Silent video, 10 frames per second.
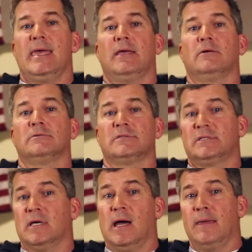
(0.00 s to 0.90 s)
angles, and
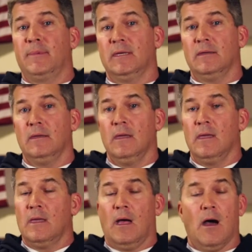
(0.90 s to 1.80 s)
timing,
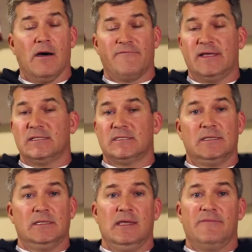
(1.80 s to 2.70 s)
offense
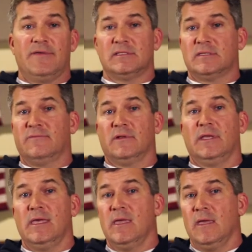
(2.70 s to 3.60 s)
and
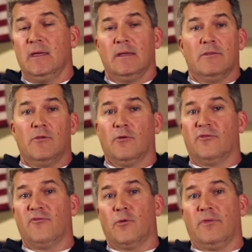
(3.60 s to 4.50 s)
defensively, those
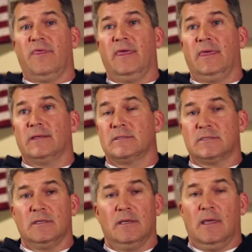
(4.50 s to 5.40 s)
four
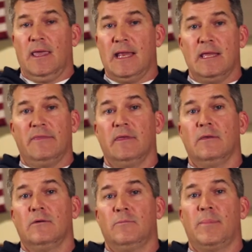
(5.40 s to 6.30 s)
things, anything
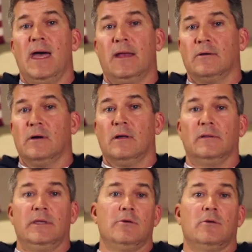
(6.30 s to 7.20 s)
good, bad, or
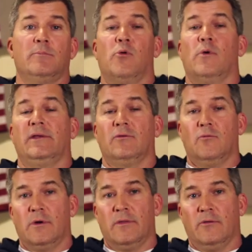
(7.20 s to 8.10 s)
ugly, you could point to
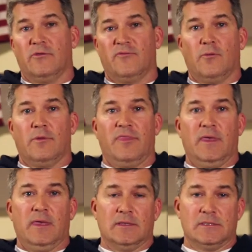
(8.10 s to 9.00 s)
one of those four
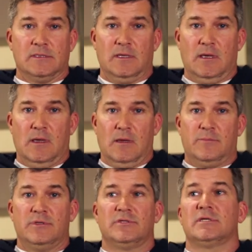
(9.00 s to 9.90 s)
things.
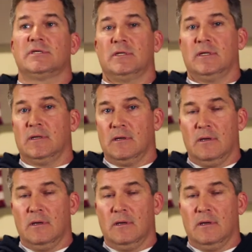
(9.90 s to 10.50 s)
Positioning,